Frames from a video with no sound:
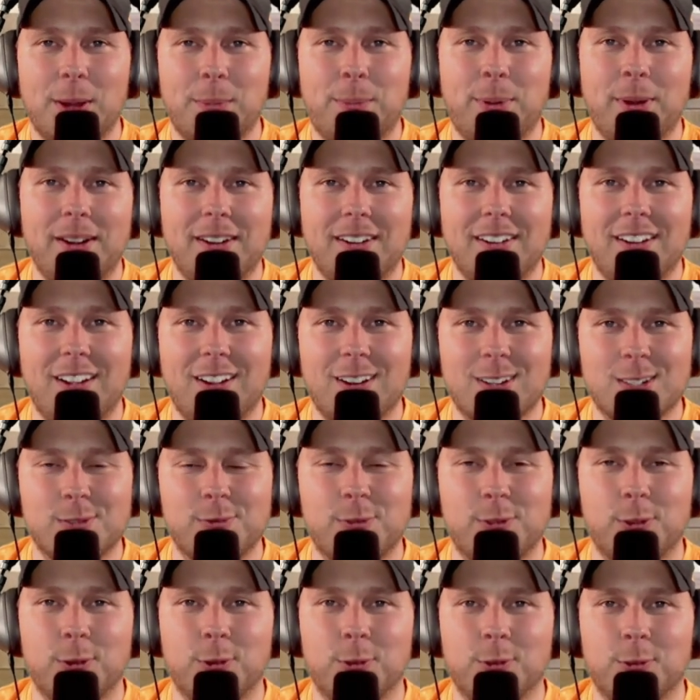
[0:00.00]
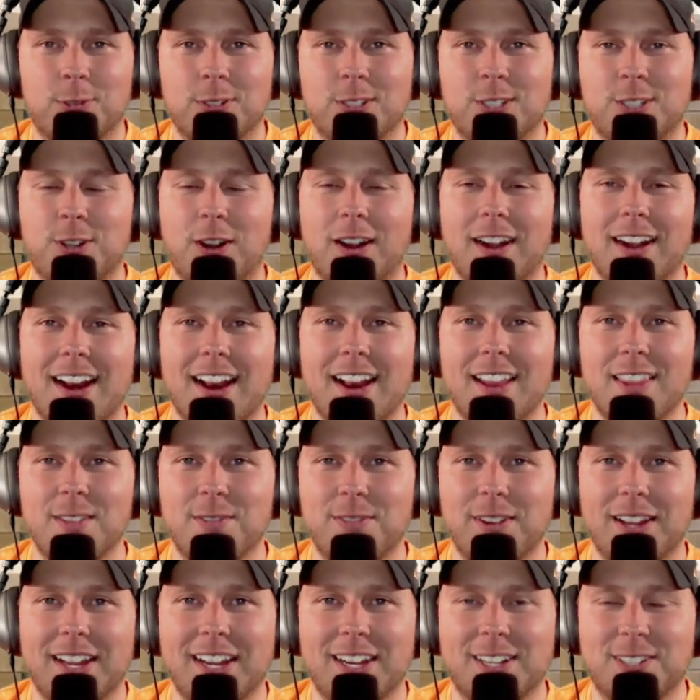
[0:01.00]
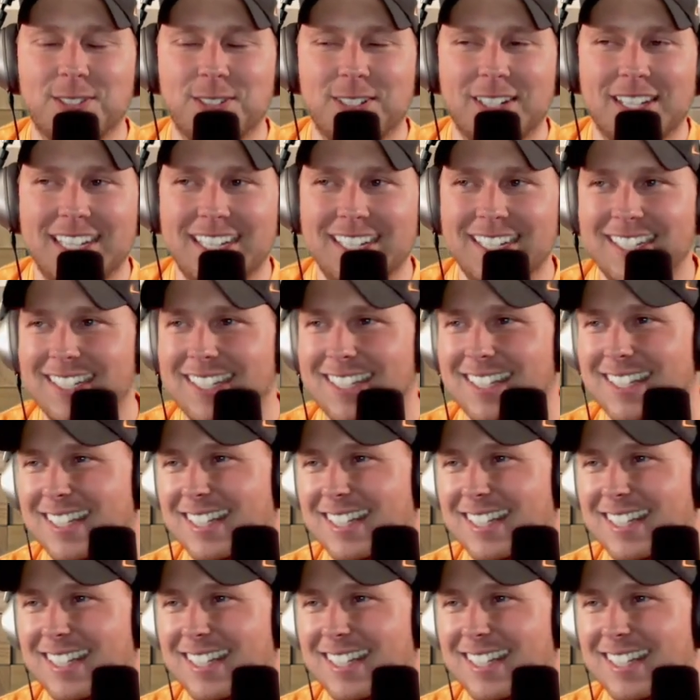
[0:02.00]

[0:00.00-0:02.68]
Up here in Knoxville, straight out of the factory.